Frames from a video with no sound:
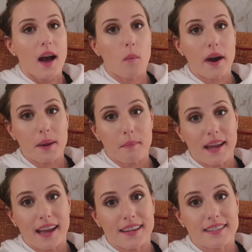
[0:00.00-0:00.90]
wedding
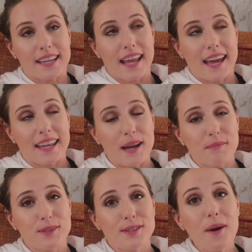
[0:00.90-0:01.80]
band and
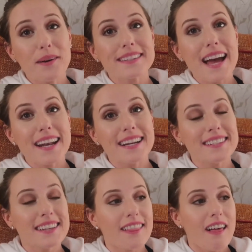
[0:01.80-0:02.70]
I'm so excited
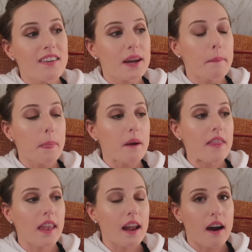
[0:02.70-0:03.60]
he's gonna love it
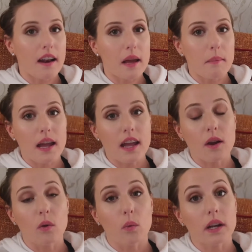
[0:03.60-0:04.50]
and then I got him a
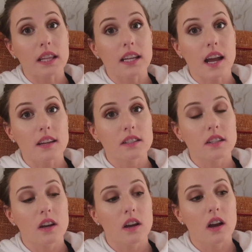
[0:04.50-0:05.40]
really nice
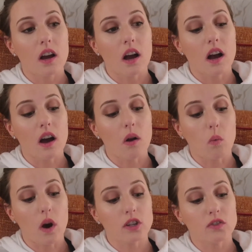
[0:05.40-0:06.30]
uh,
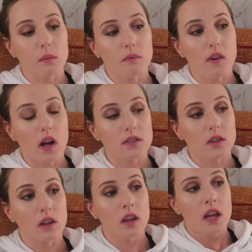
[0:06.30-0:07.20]
watch from
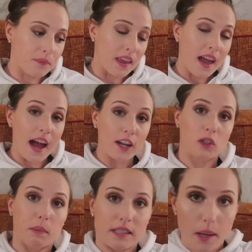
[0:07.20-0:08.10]
Fossil. I
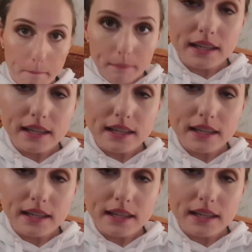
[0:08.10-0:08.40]
just picked up